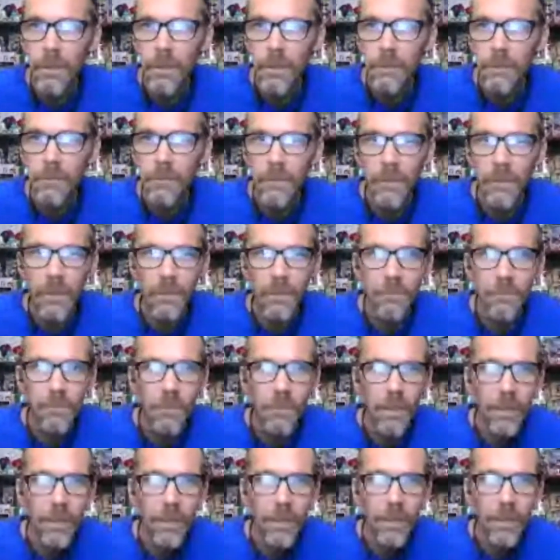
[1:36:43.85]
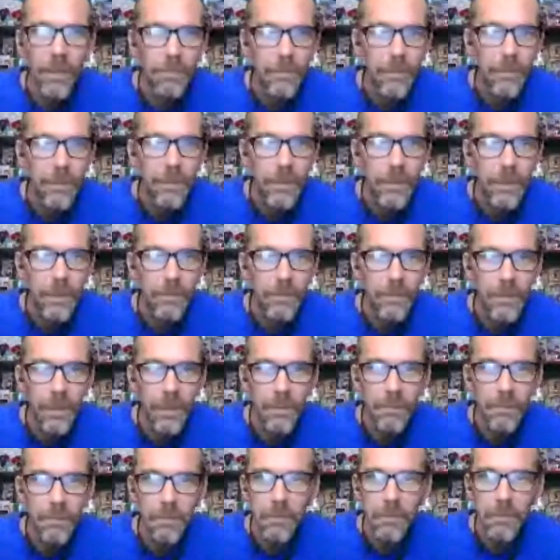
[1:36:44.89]
we love Rob. Definitely
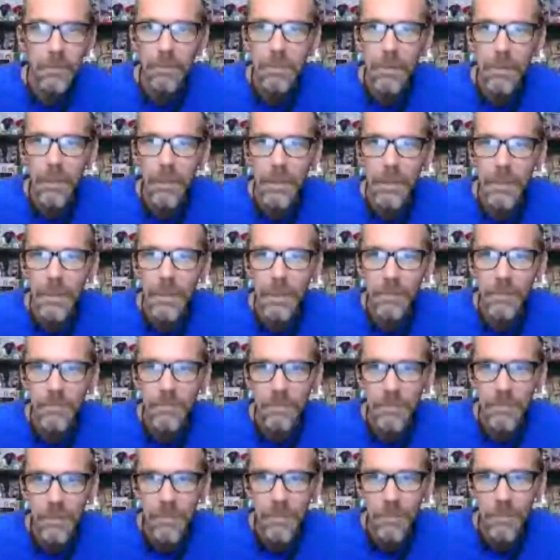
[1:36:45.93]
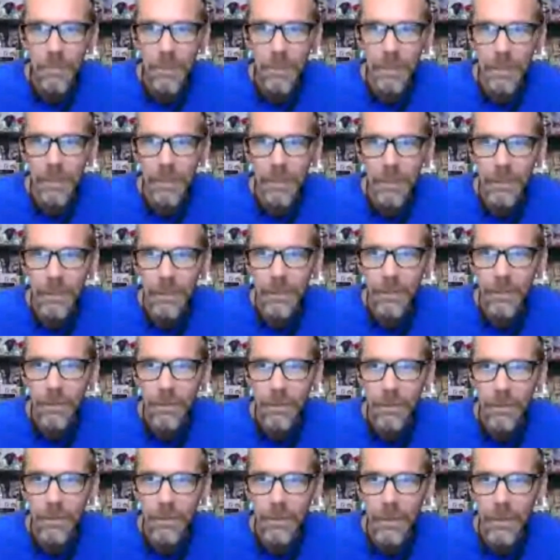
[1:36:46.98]
got plenty of them this week.
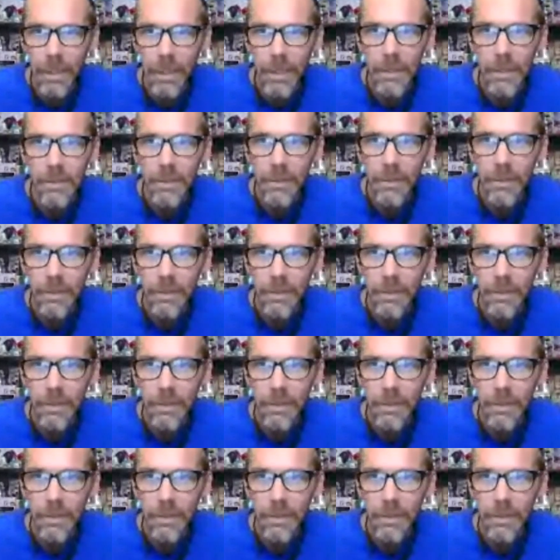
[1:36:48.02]
And